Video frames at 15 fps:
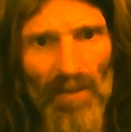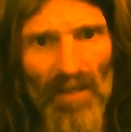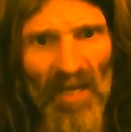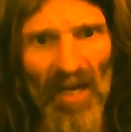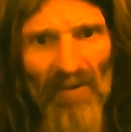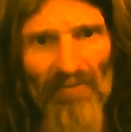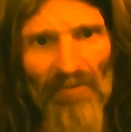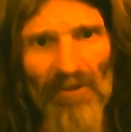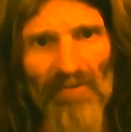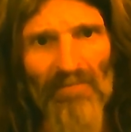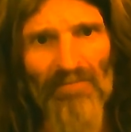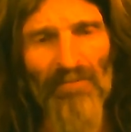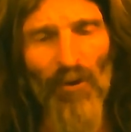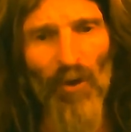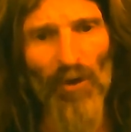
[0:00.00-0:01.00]
Every
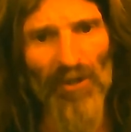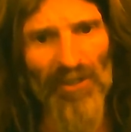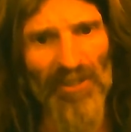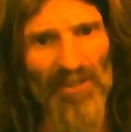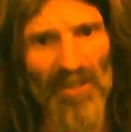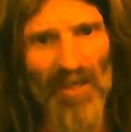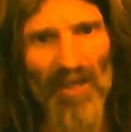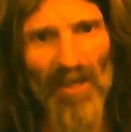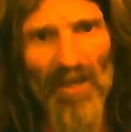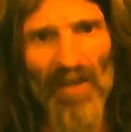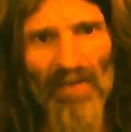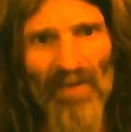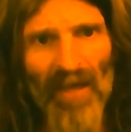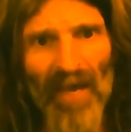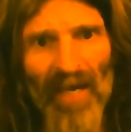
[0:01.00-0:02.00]
force
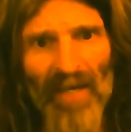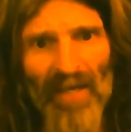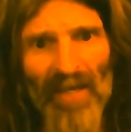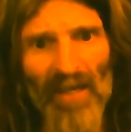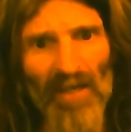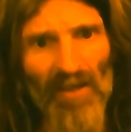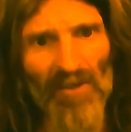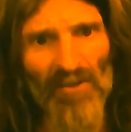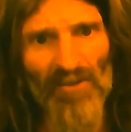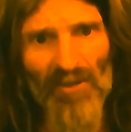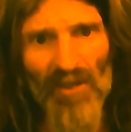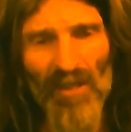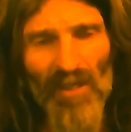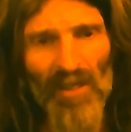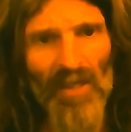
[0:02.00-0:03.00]
that is,
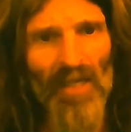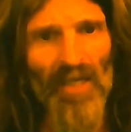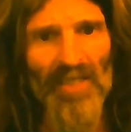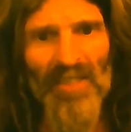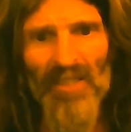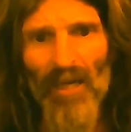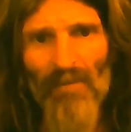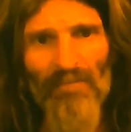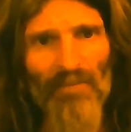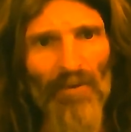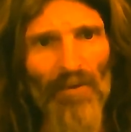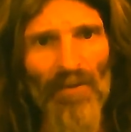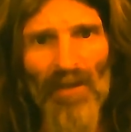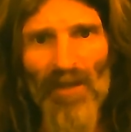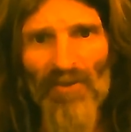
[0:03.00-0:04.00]
except for
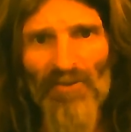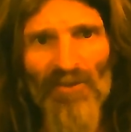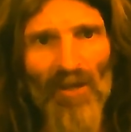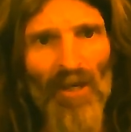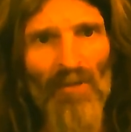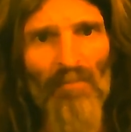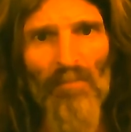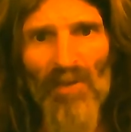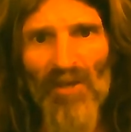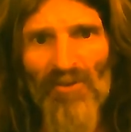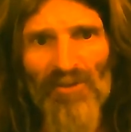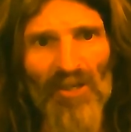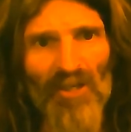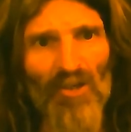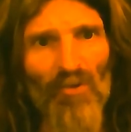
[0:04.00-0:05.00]
this
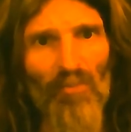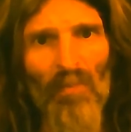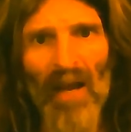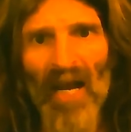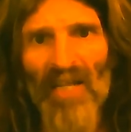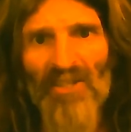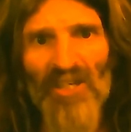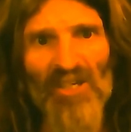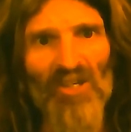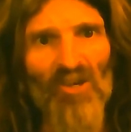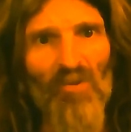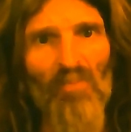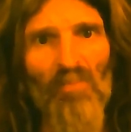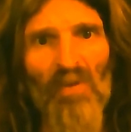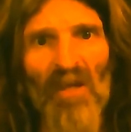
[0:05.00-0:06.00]
mystical,
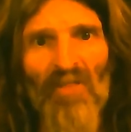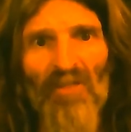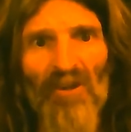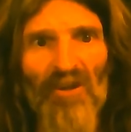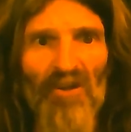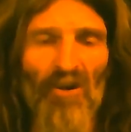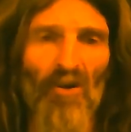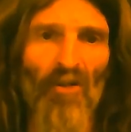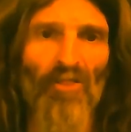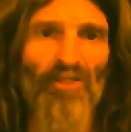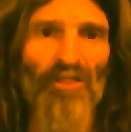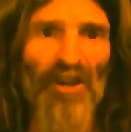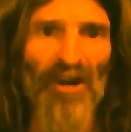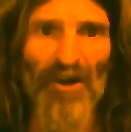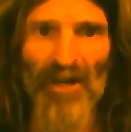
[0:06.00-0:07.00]
magical, mythical
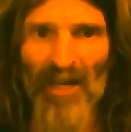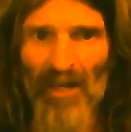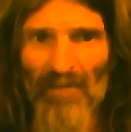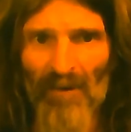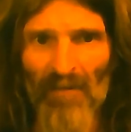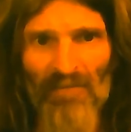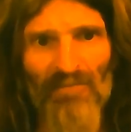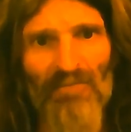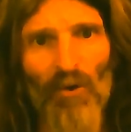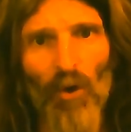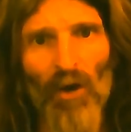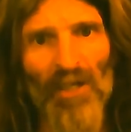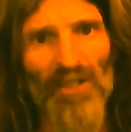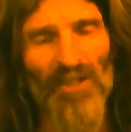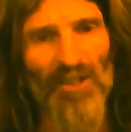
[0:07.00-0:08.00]
theory of a
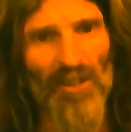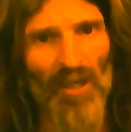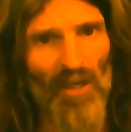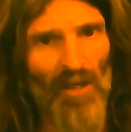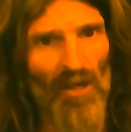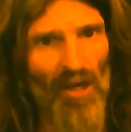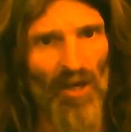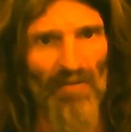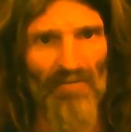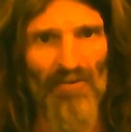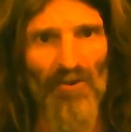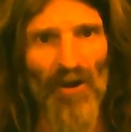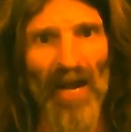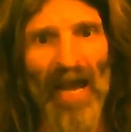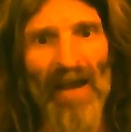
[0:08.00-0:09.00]
force
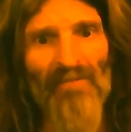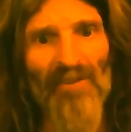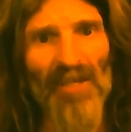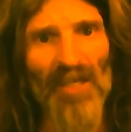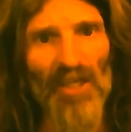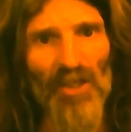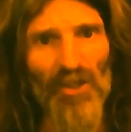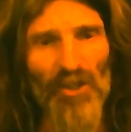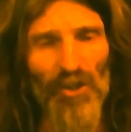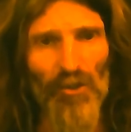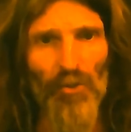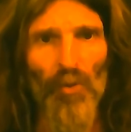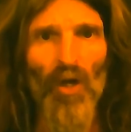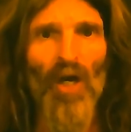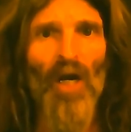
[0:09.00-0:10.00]
of gravity
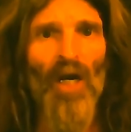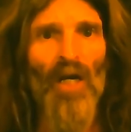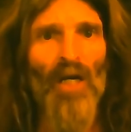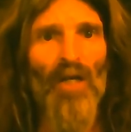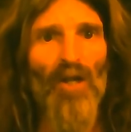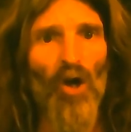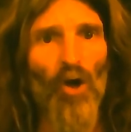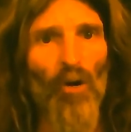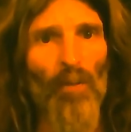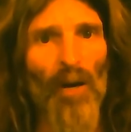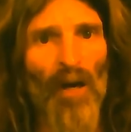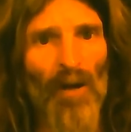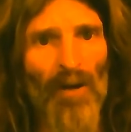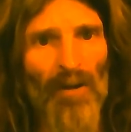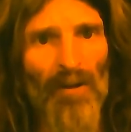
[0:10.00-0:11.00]
you globe
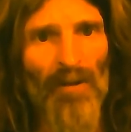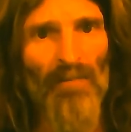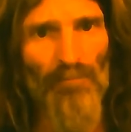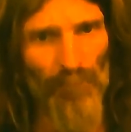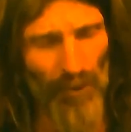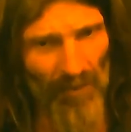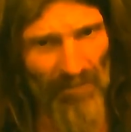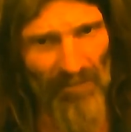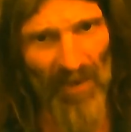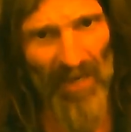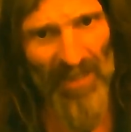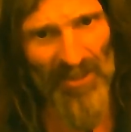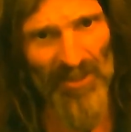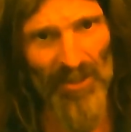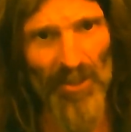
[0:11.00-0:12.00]

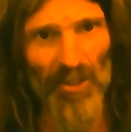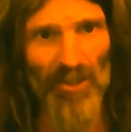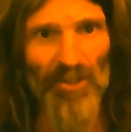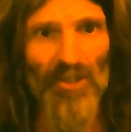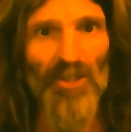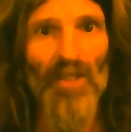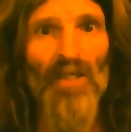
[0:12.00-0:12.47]
professors